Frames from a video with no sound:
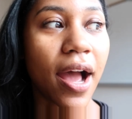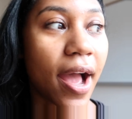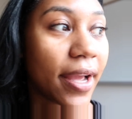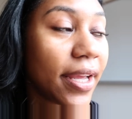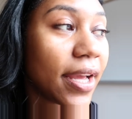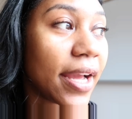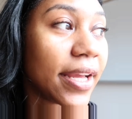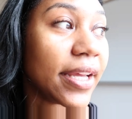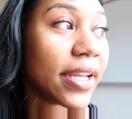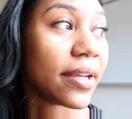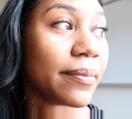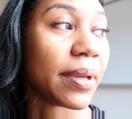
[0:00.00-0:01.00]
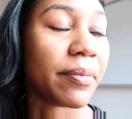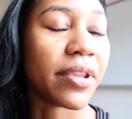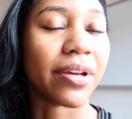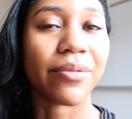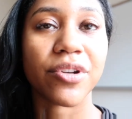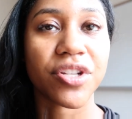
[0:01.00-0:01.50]
I, I get it. Maybe
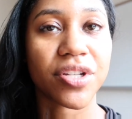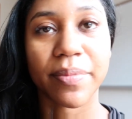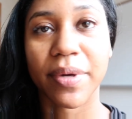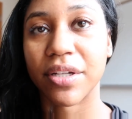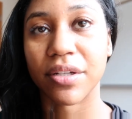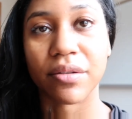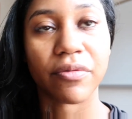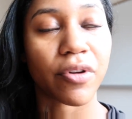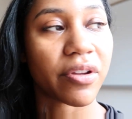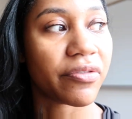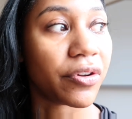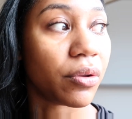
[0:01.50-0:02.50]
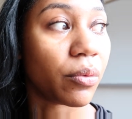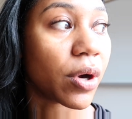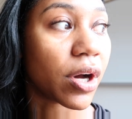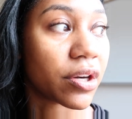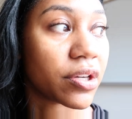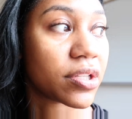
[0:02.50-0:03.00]
they were just about to refill the
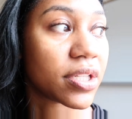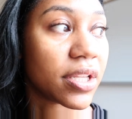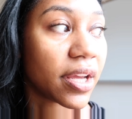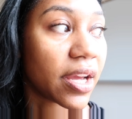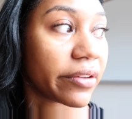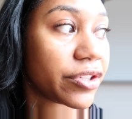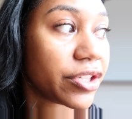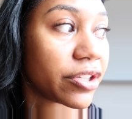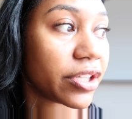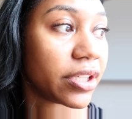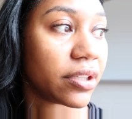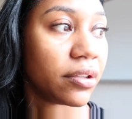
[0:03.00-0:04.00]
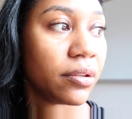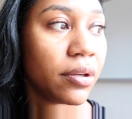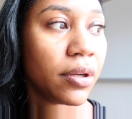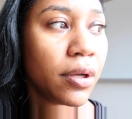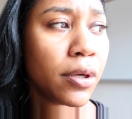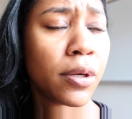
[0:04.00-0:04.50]
waters cafeteria.
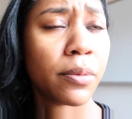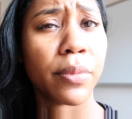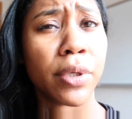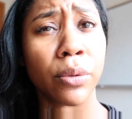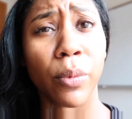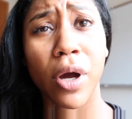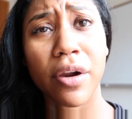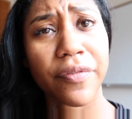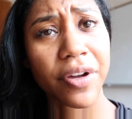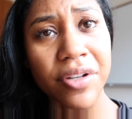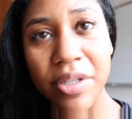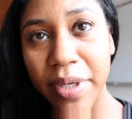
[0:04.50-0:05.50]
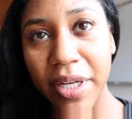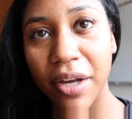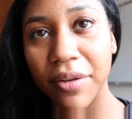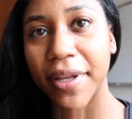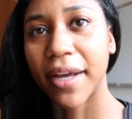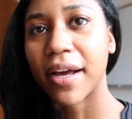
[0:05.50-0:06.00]
But the water fountains being
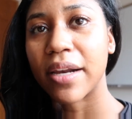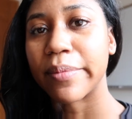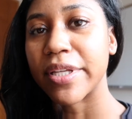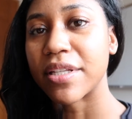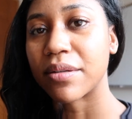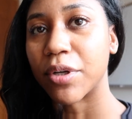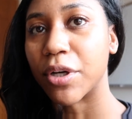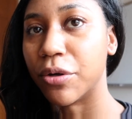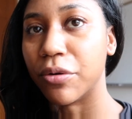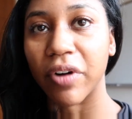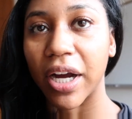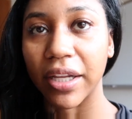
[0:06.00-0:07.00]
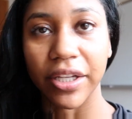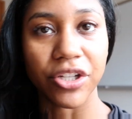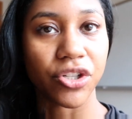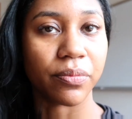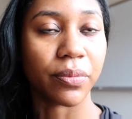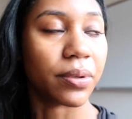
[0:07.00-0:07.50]
out, that gotta be some code
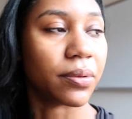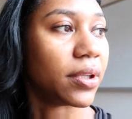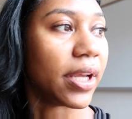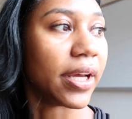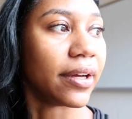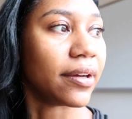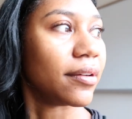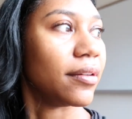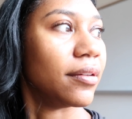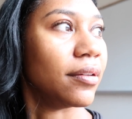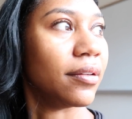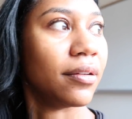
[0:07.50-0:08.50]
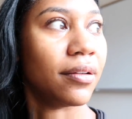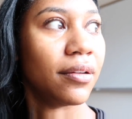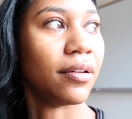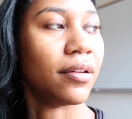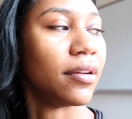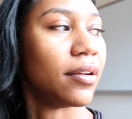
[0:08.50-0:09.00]
violation. Like,
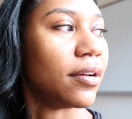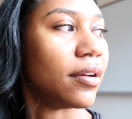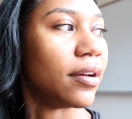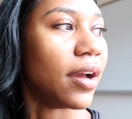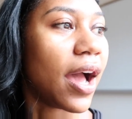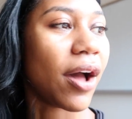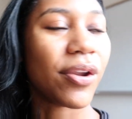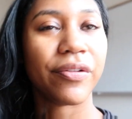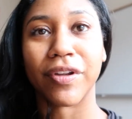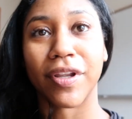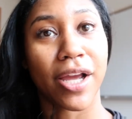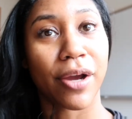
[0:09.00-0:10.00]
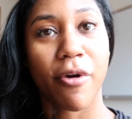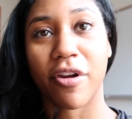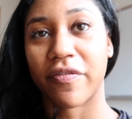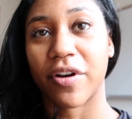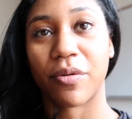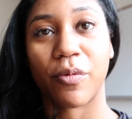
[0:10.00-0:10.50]
I don't even like
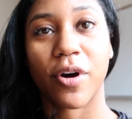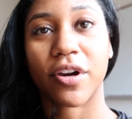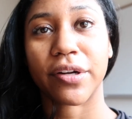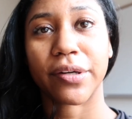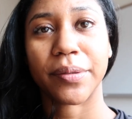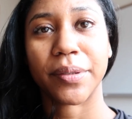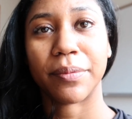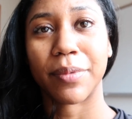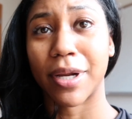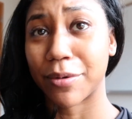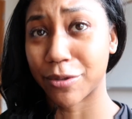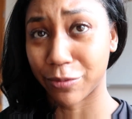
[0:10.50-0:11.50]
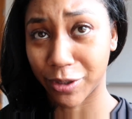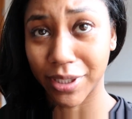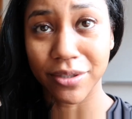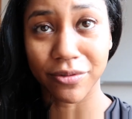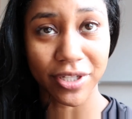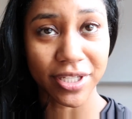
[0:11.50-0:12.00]
water fountain water, but I was
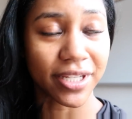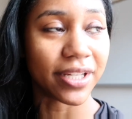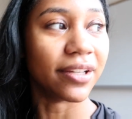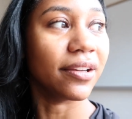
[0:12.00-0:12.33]
willing to risk it.